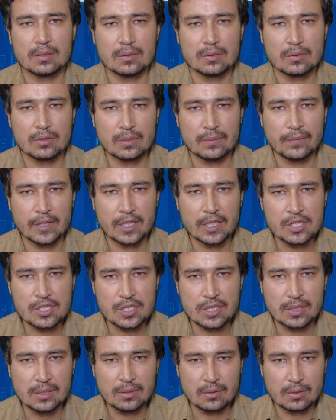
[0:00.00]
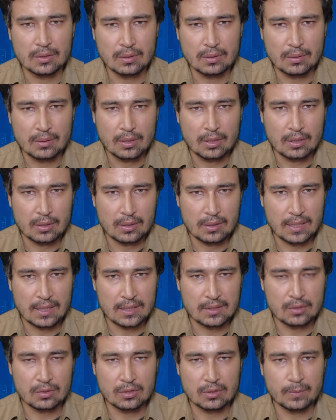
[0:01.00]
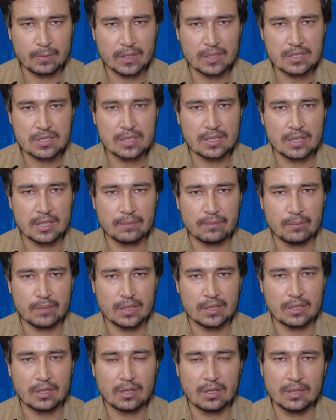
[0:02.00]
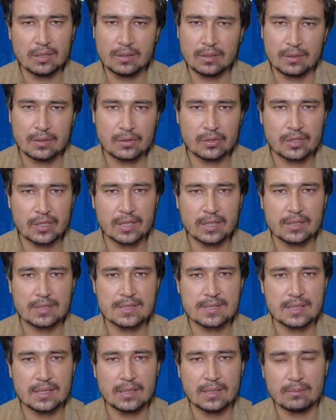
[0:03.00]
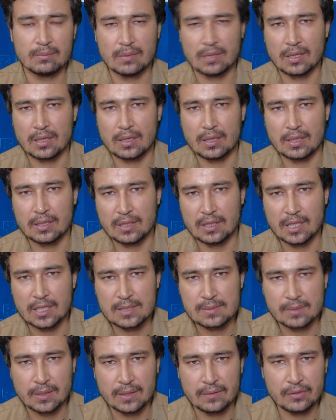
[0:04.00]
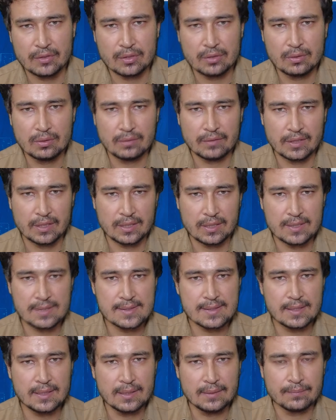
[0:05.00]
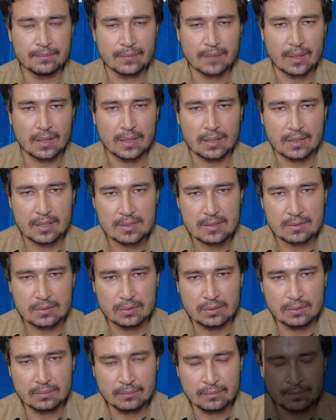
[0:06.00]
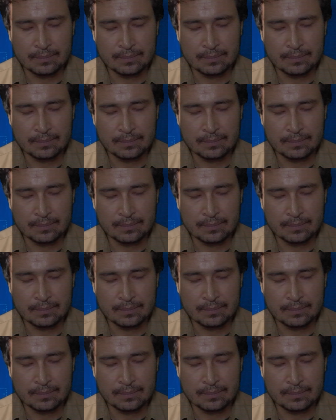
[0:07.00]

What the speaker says: notification. That notification it be the on. You can see next my video very easily in the phone.